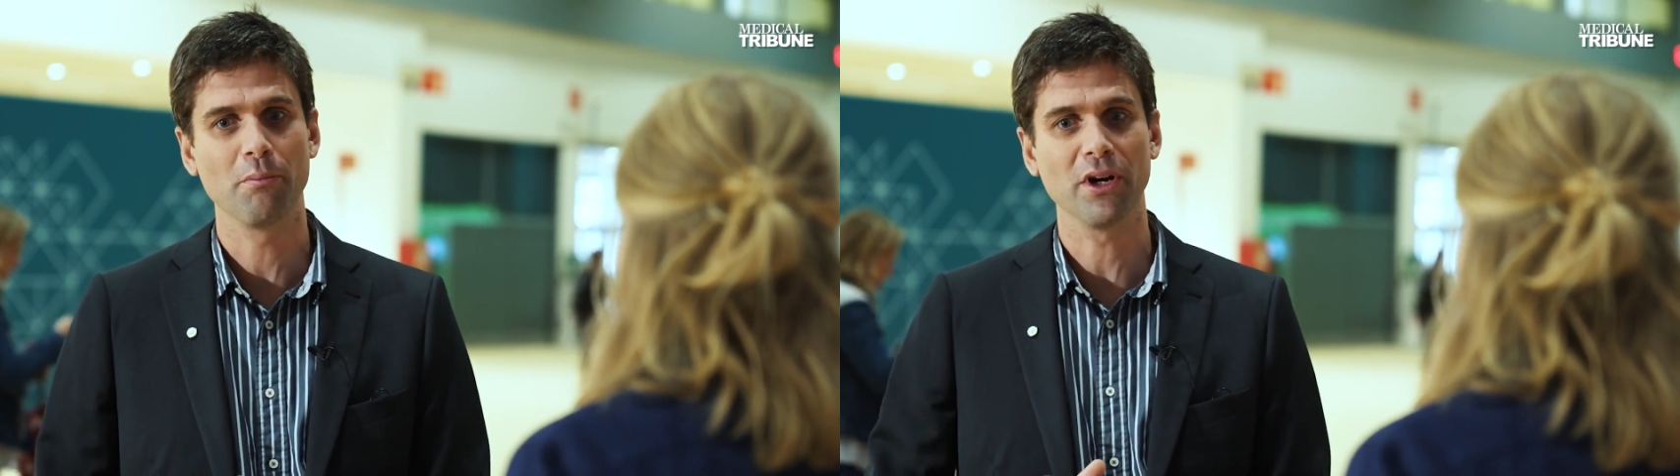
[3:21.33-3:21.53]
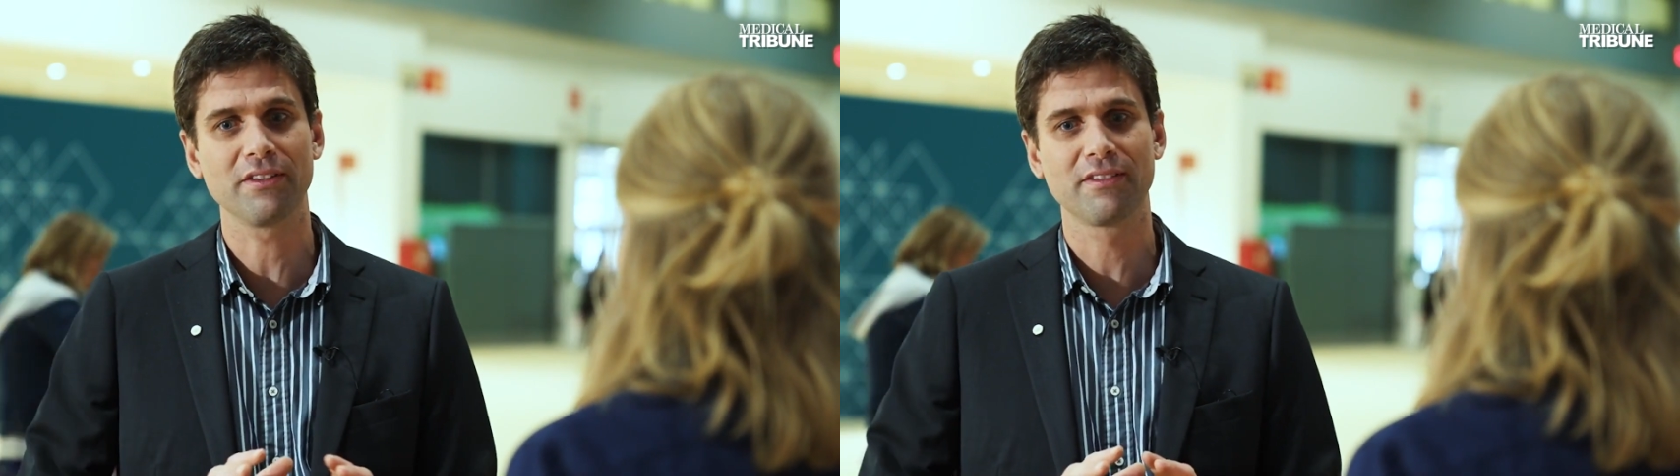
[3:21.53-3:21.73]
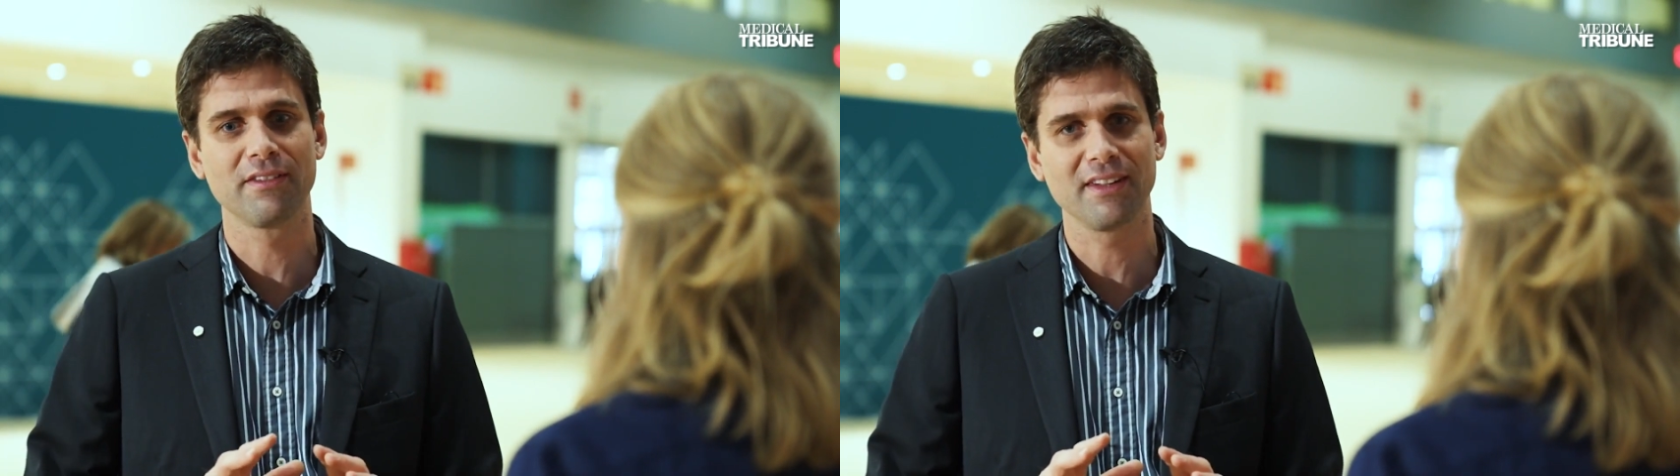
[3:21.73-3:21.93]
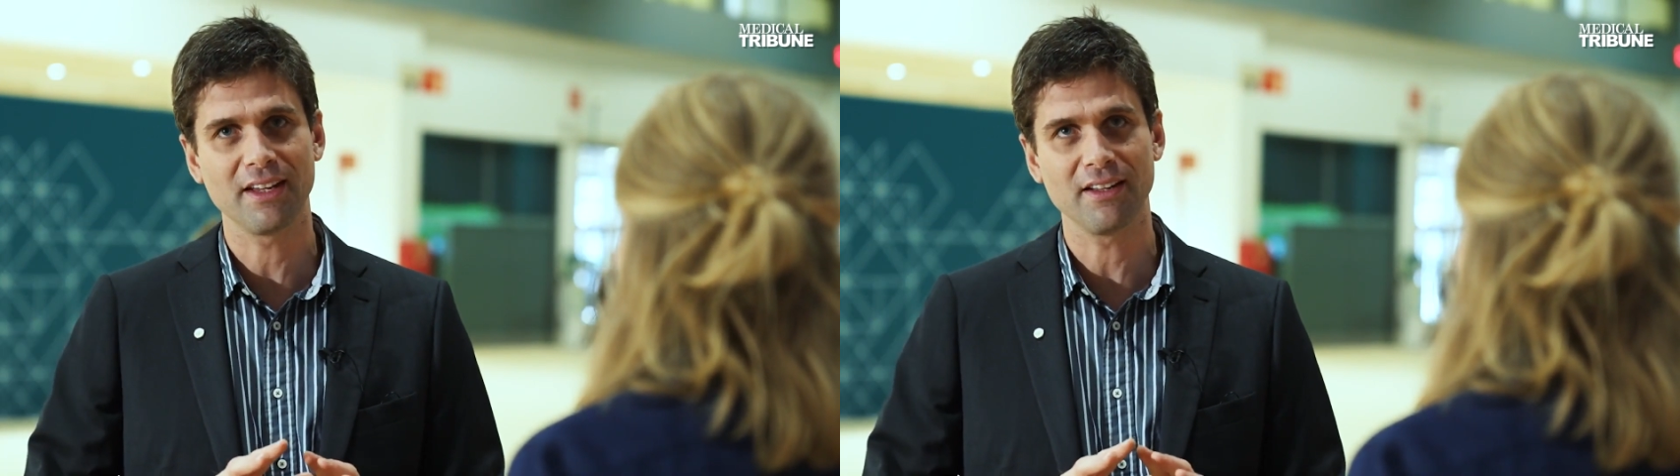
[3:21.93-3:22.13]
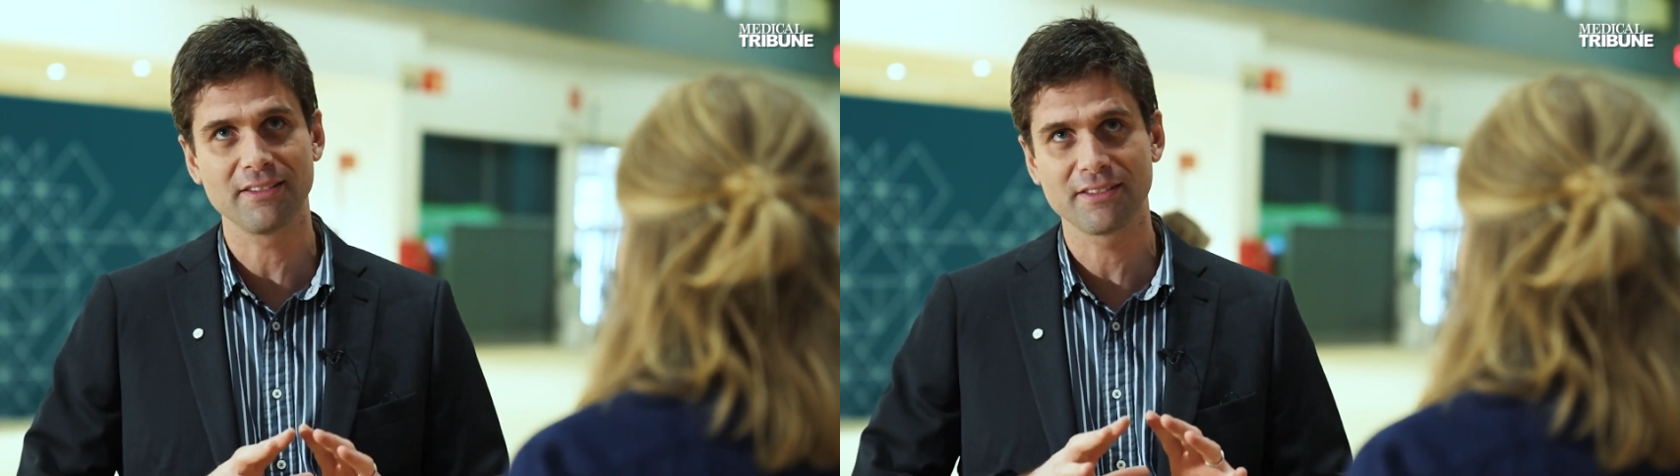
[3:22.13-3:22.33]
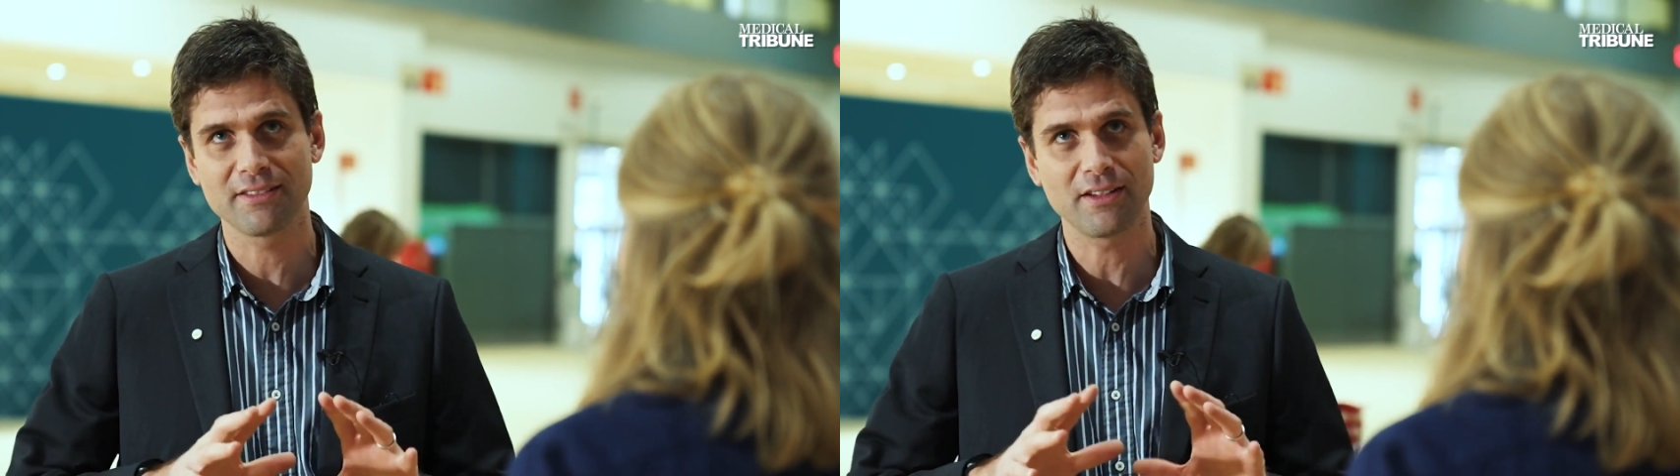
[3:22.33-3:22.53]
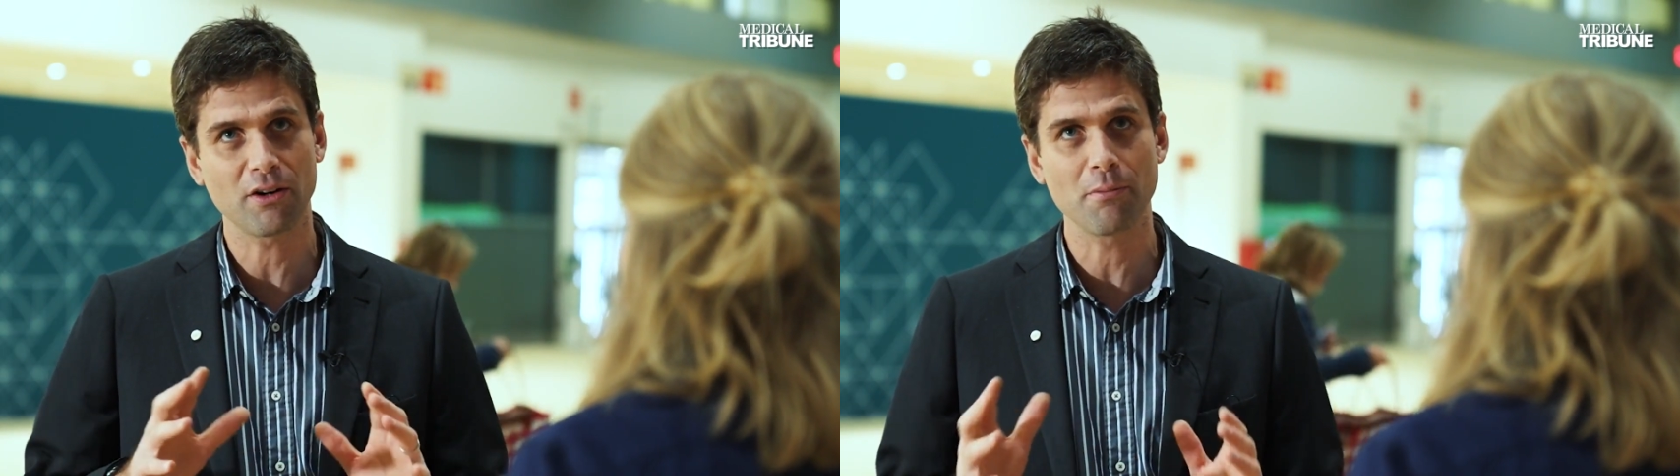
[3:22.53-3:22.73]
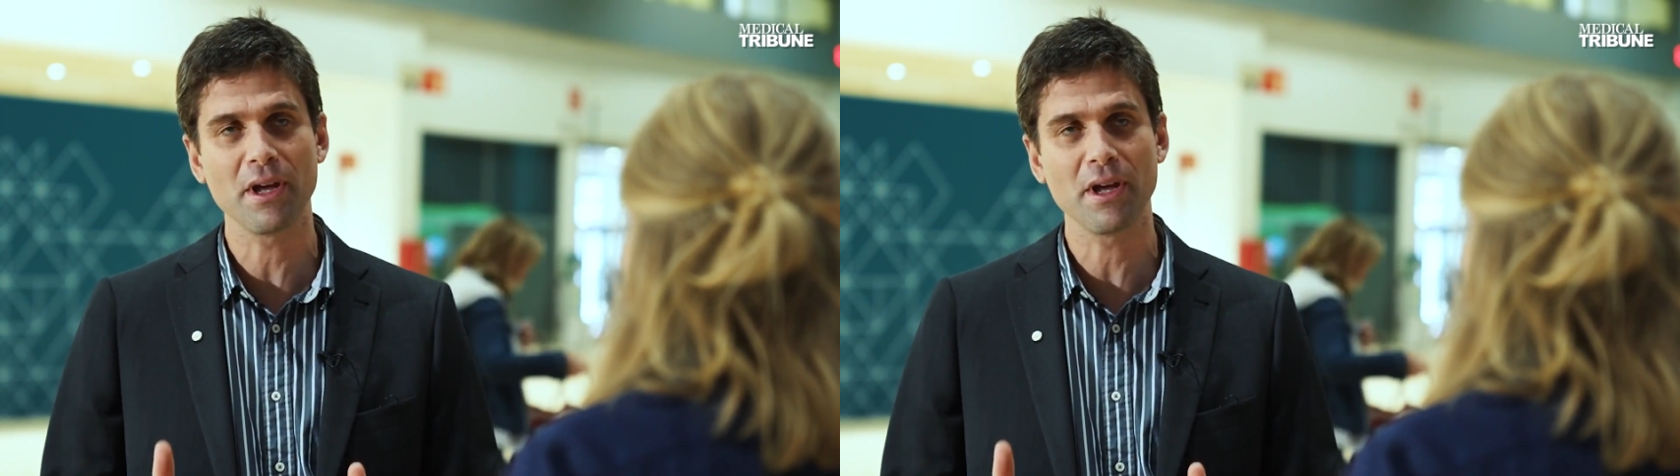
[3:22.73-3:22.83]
But there are